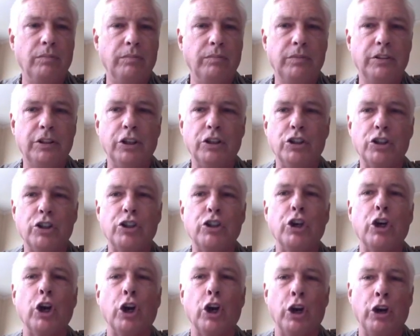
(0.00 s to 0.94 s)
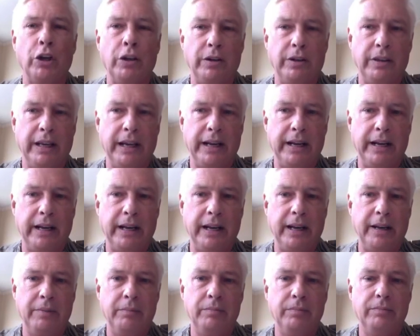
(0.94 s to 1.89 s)
concerned that I
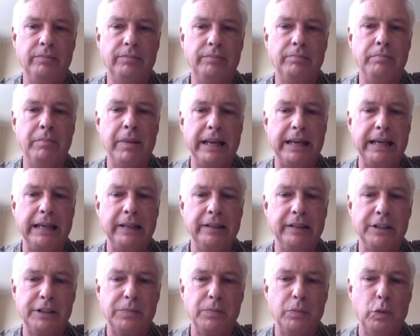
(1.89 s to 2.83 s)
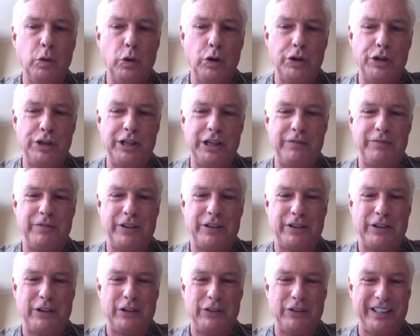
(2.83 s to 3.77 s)
am making this more
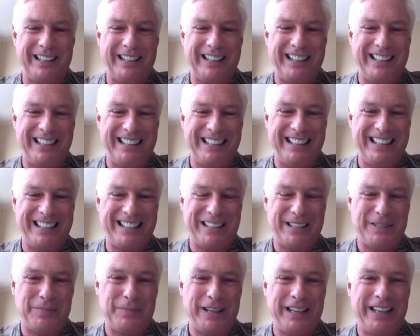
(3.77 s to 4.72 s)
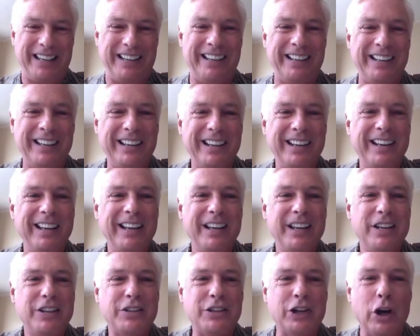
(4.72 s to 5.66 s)
difficult than it needs to be.
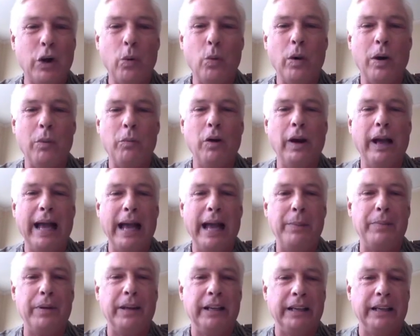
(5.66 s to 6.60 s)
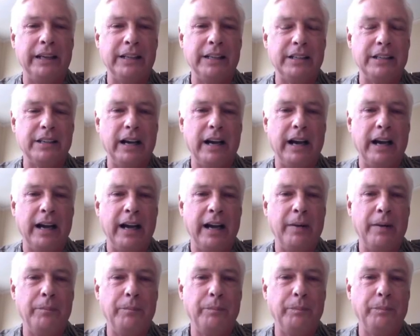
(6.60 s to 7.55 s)
So what will happen is
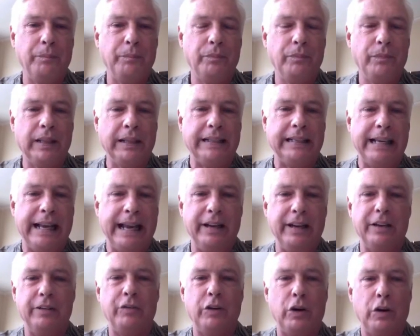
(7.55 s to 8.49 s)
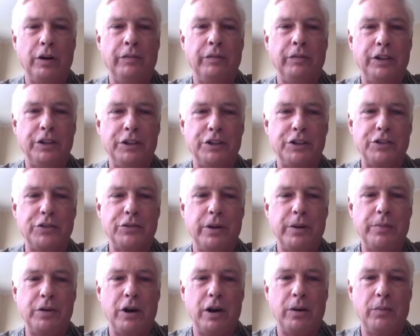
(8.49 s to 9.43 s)
at the end of all of this,
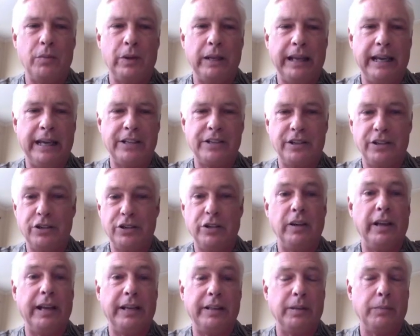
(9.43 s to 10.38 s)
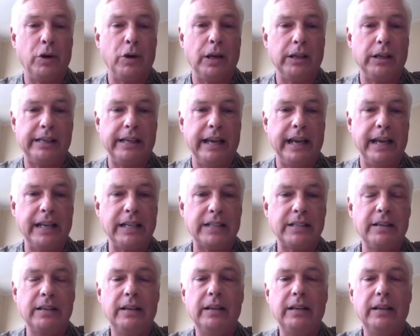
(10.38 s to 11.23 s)
StreamYard will ask, did you like the broadcast?